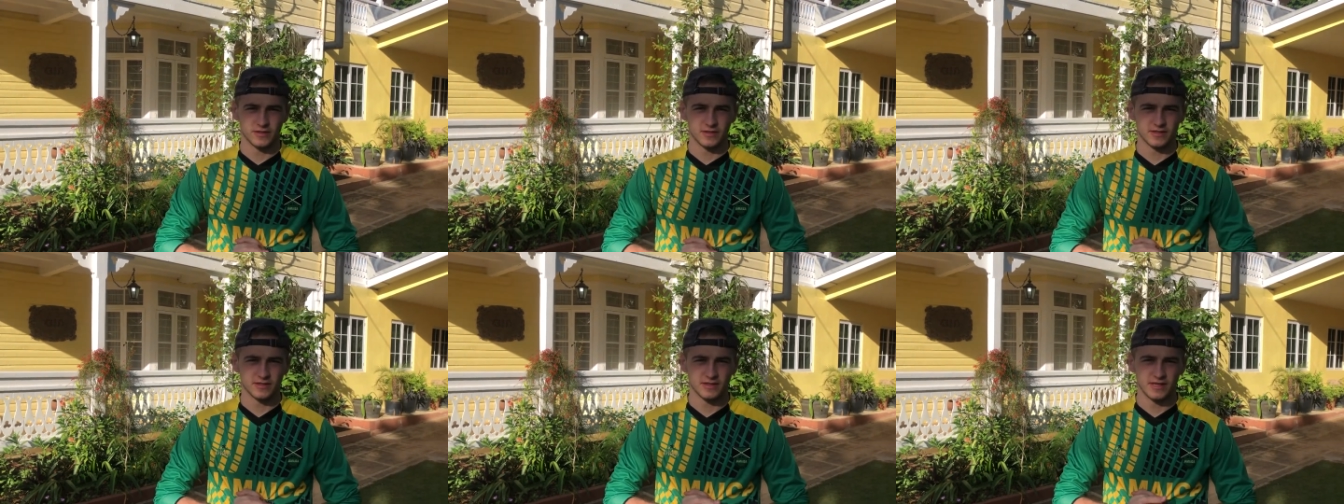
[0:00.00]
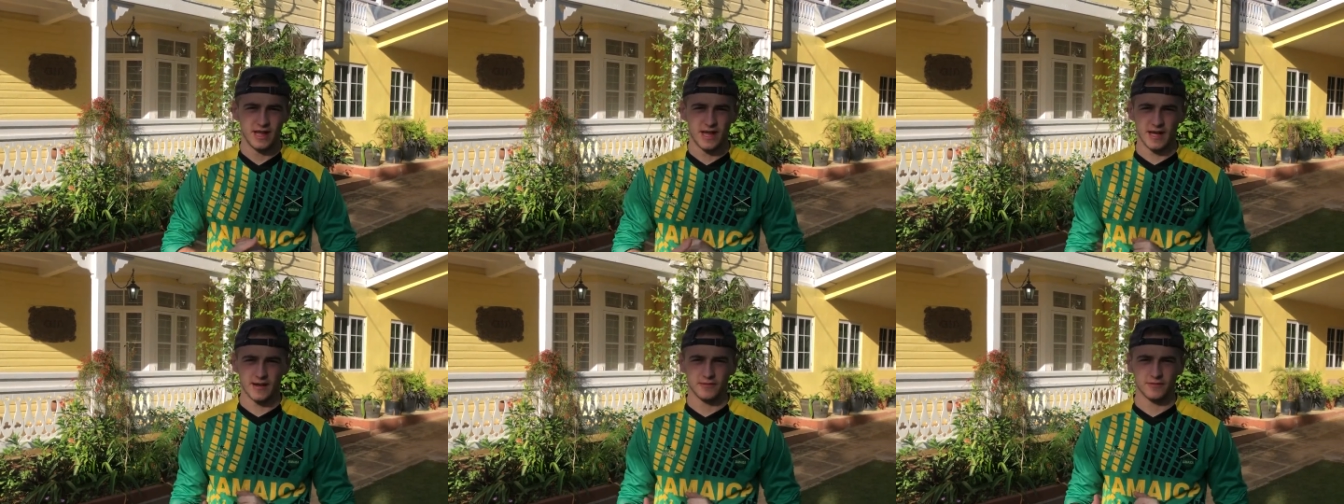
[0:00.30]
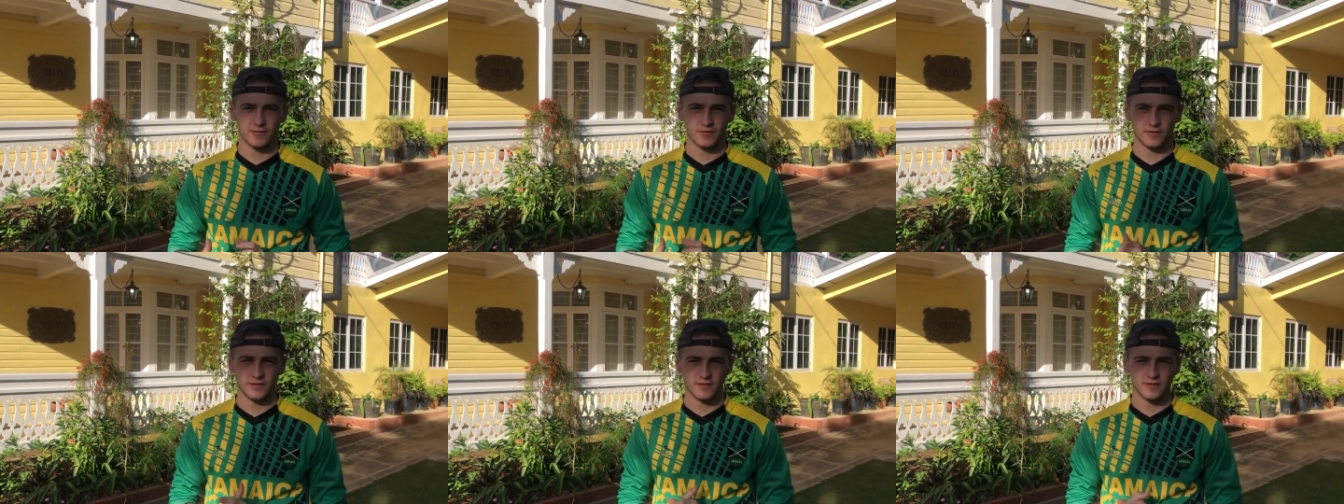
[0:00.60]
The
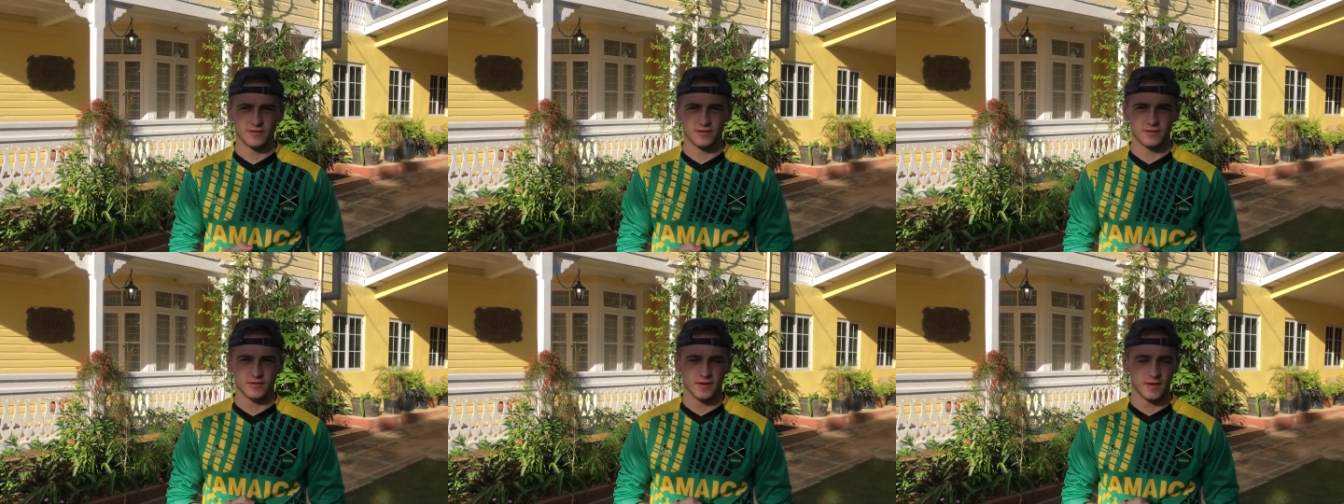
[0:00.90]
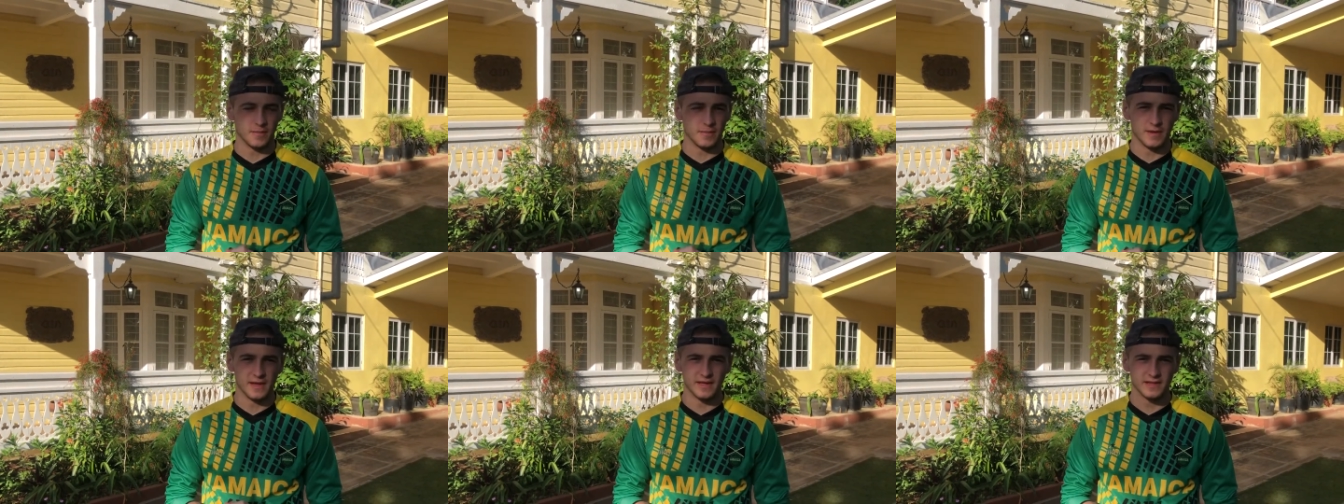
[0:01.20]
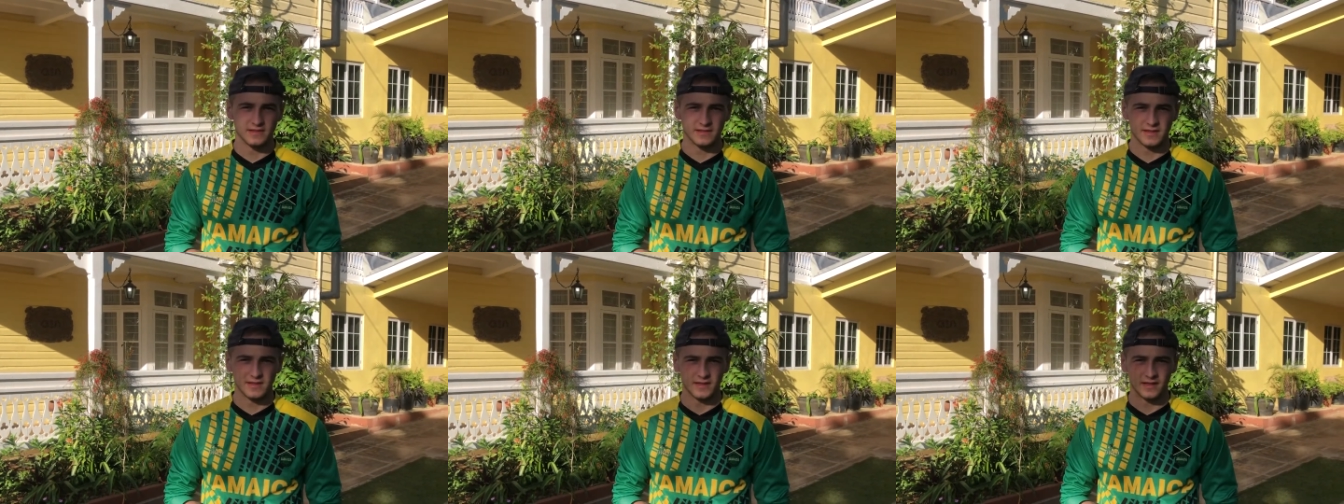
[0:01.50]
staff was
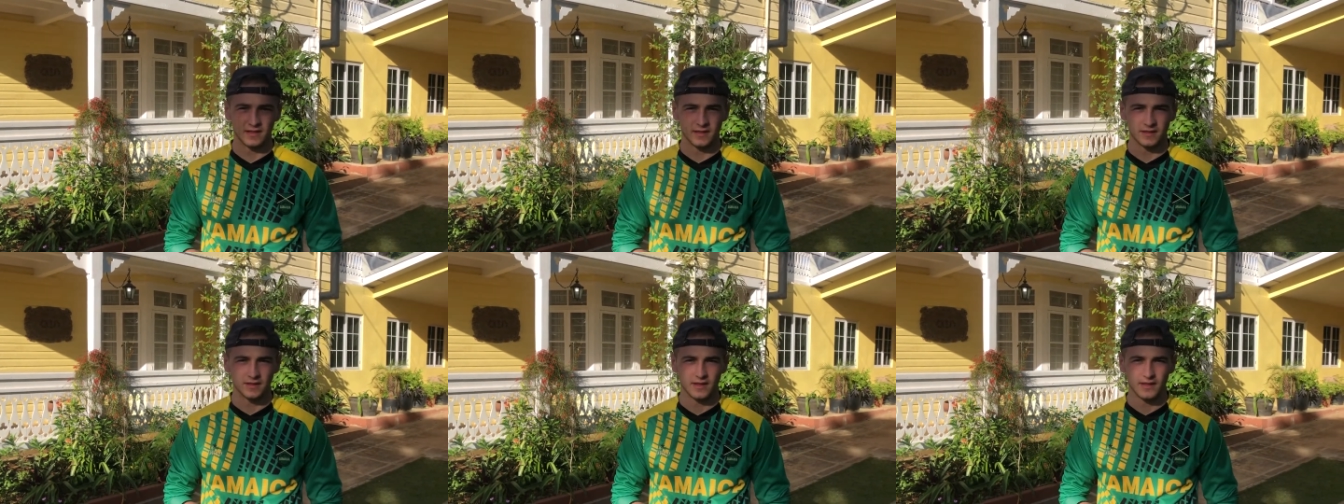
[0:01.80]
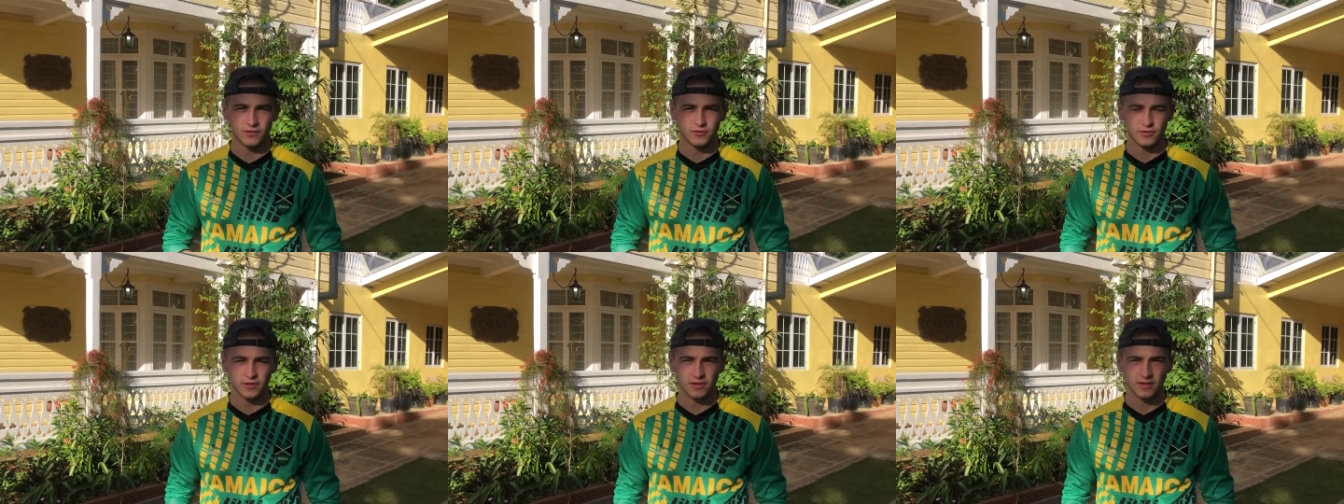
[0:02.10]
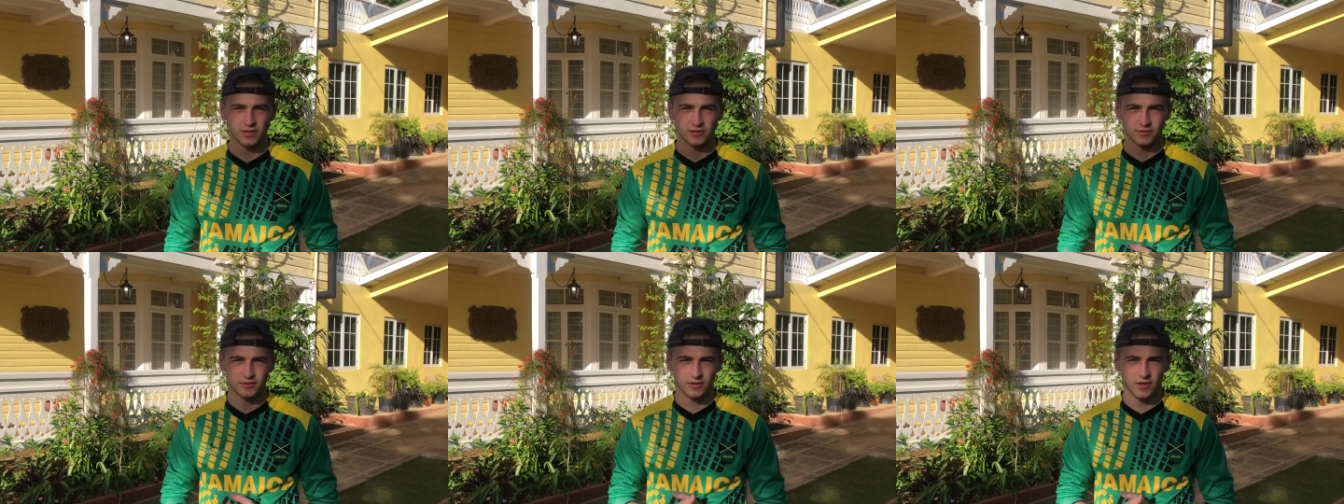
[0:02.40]
amazing. They
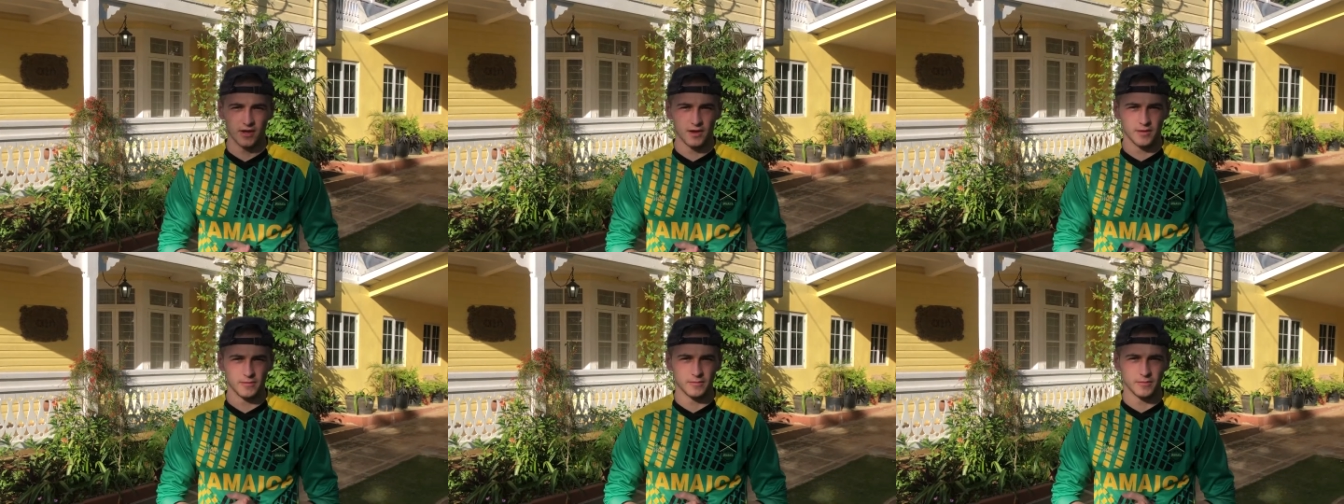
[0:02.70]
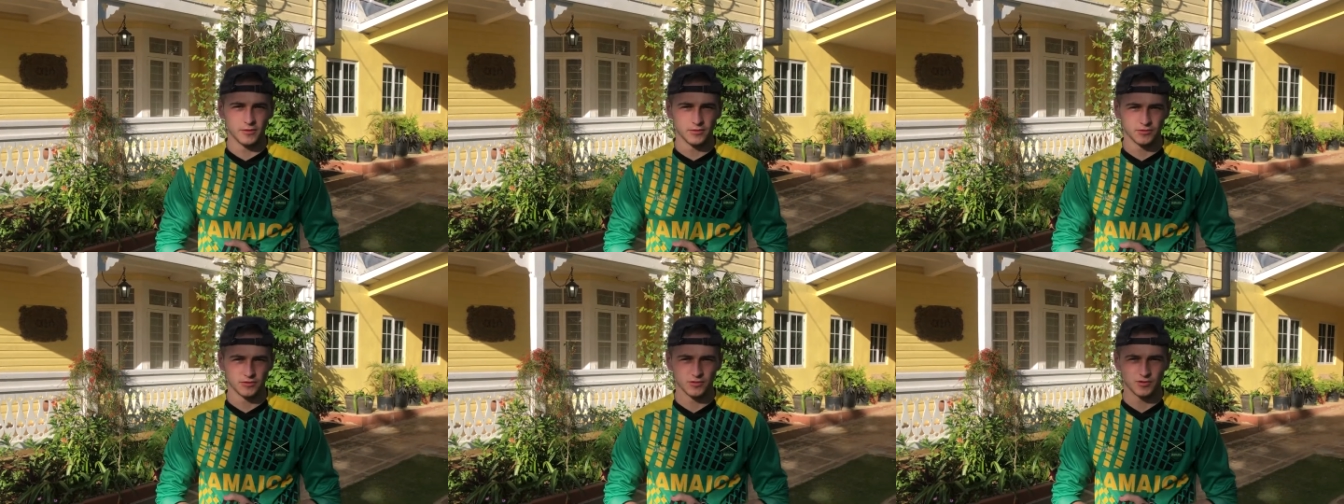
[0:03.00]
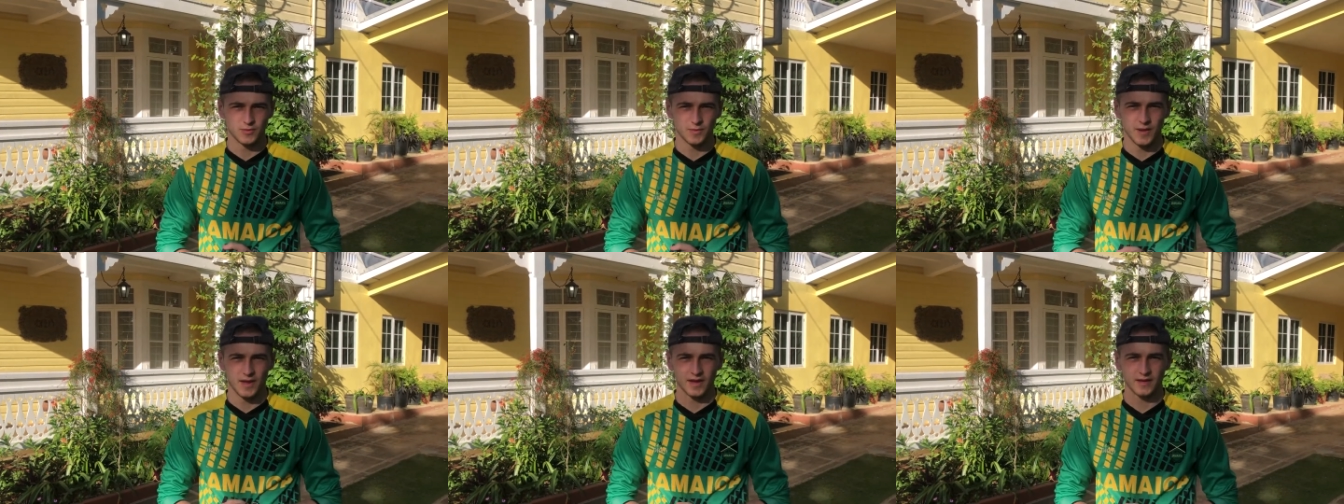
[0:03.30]
treated us with the utmost
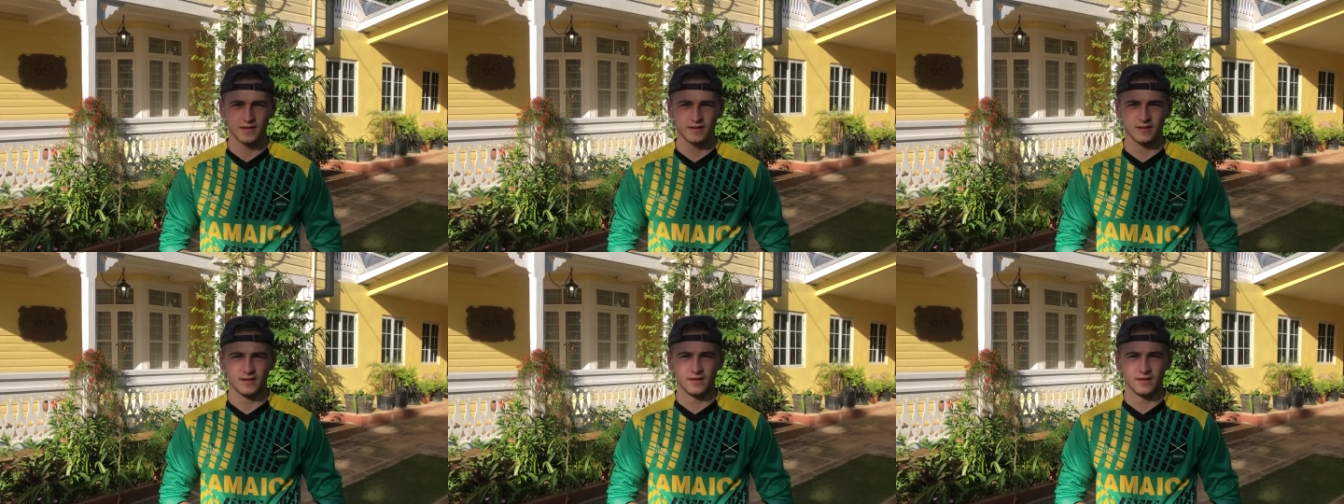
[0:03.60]
respect